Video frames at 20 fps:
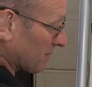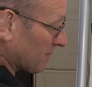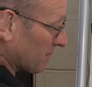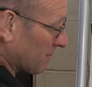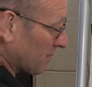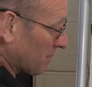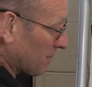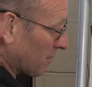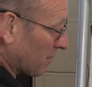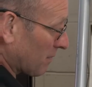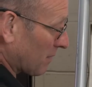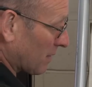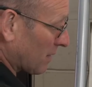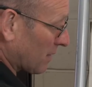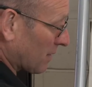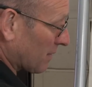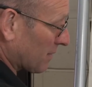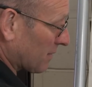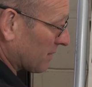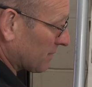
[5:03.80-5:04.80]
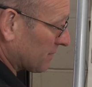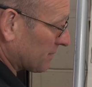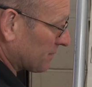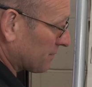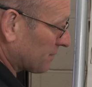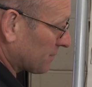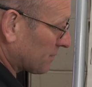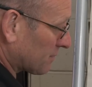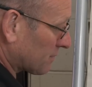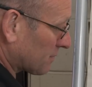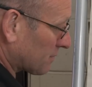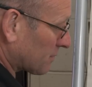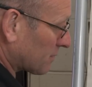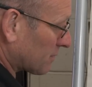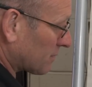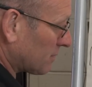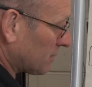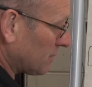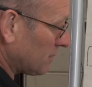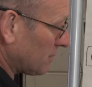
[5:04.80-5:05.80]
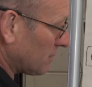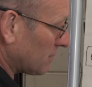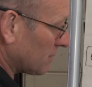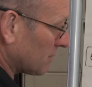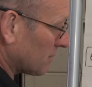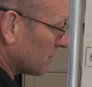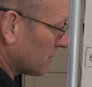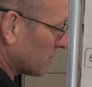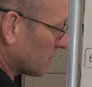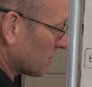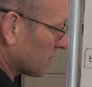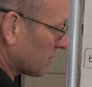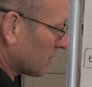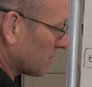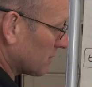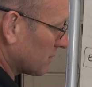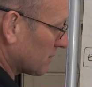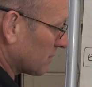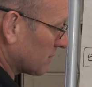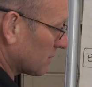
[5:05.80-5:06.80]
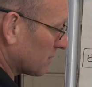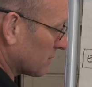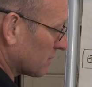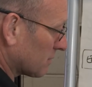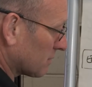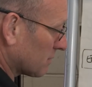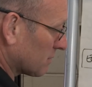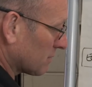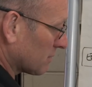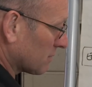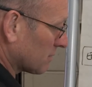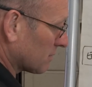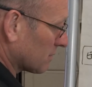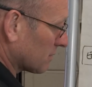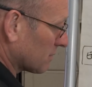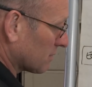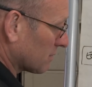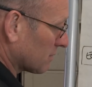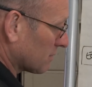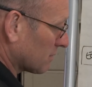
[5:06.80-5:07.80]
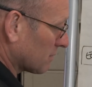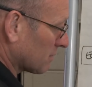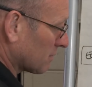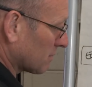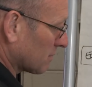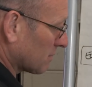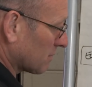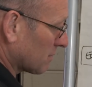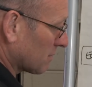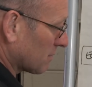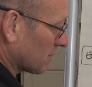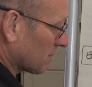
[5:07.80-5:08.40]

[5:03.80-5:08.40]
(no one is talking)